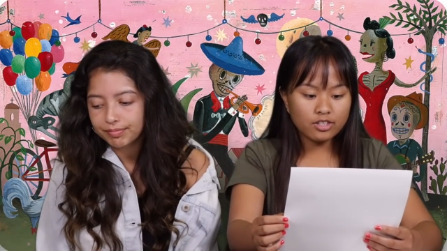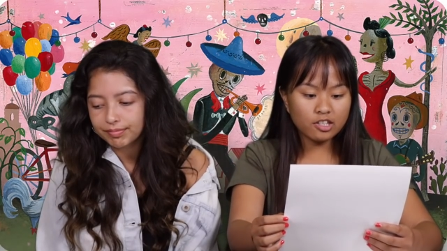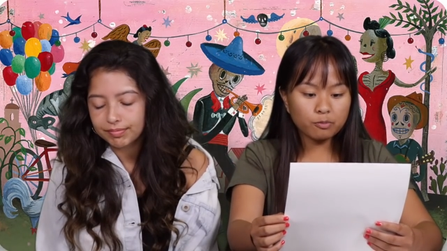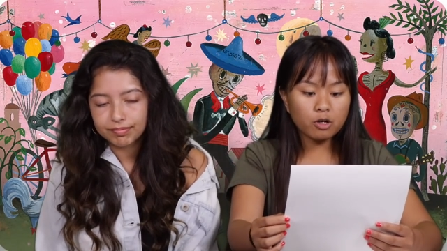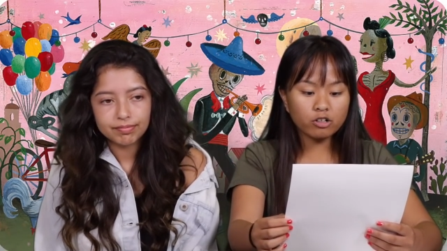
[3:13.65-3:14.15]

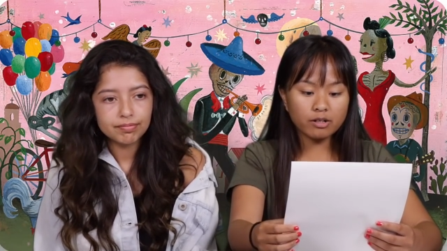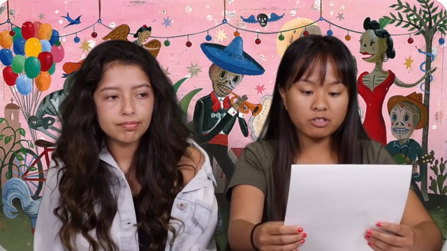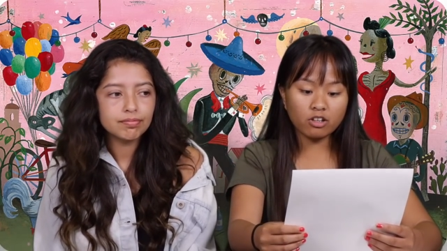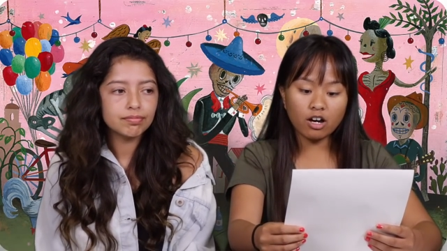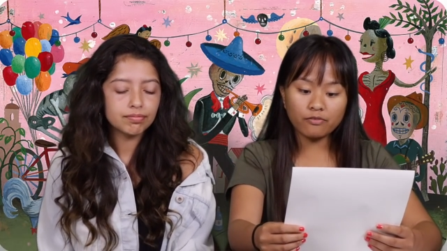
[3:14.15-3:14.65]
Speaker 1: This
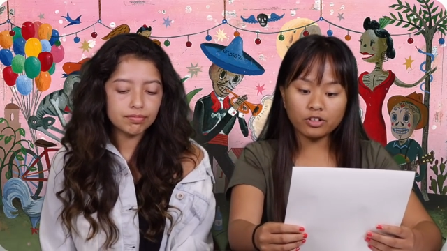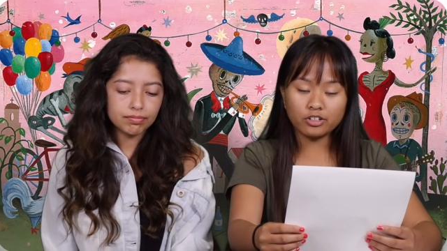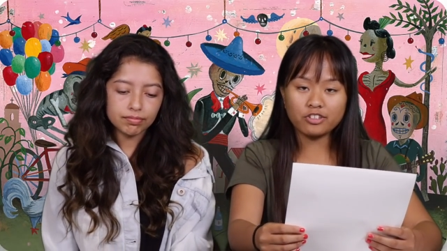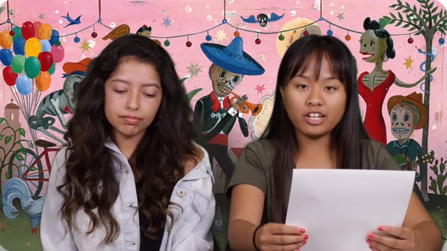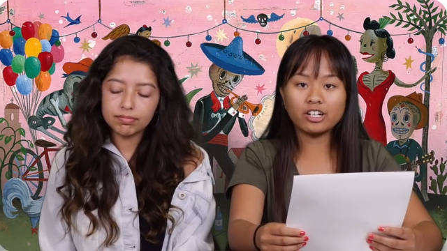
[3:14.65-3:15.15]
program is offered
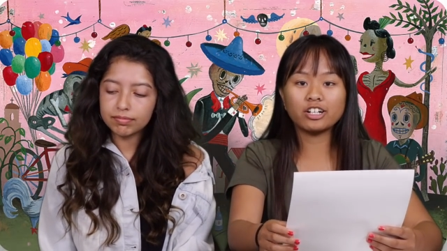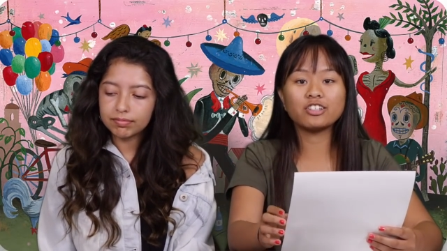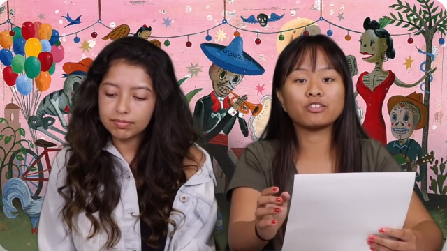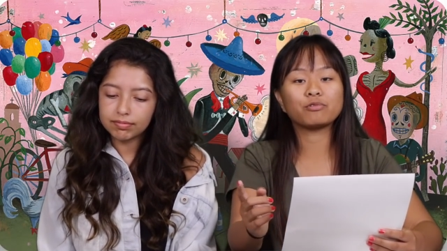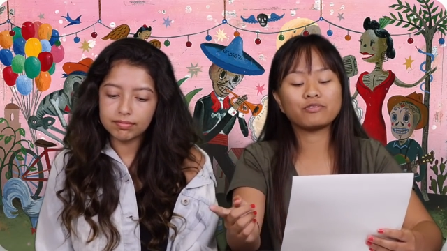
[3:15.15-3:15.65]
on
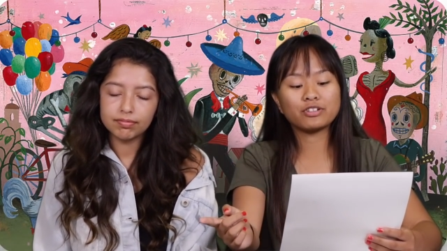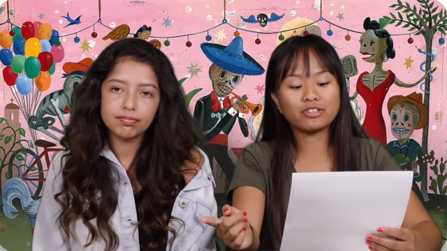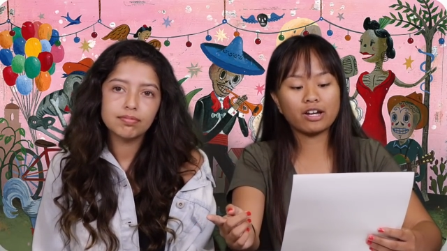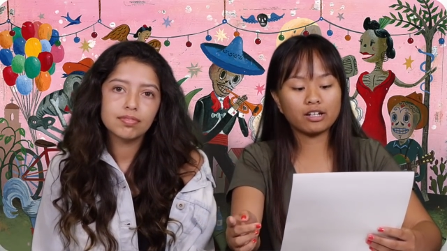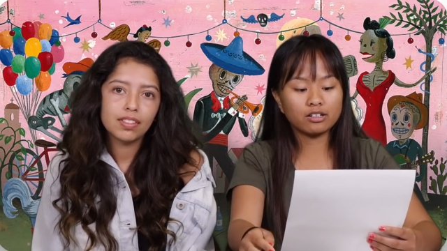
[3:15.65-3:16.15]
Saturdays in
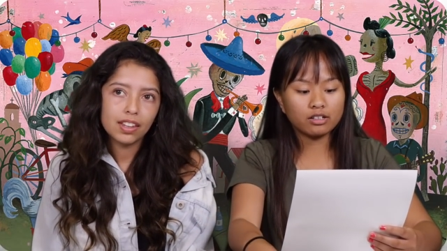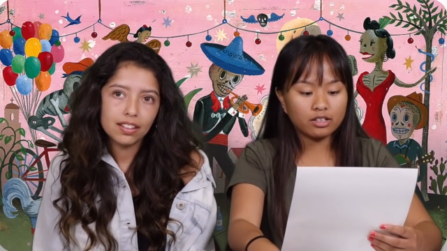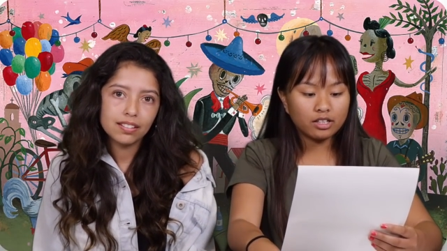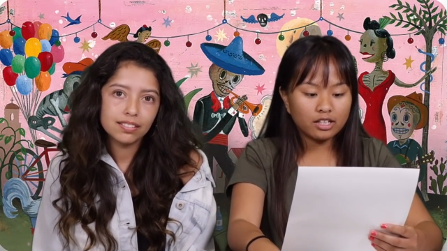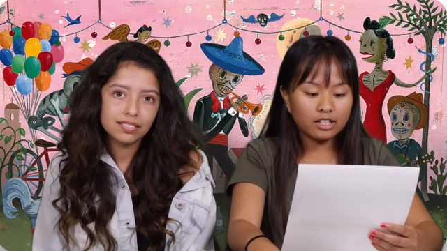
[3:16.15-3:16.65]
Riverside.
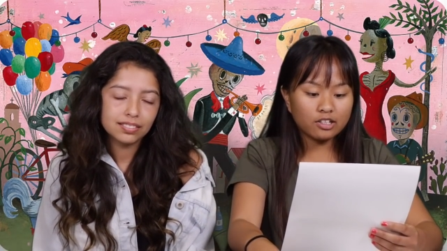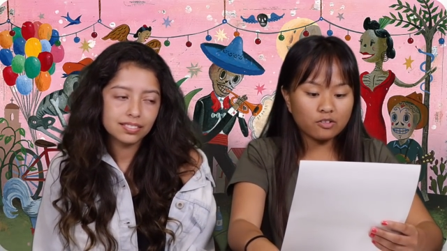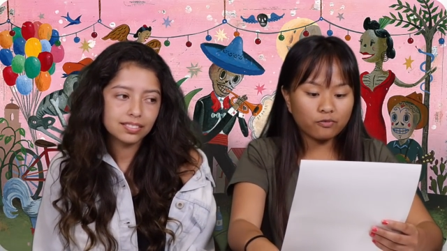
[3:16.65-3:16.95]
It is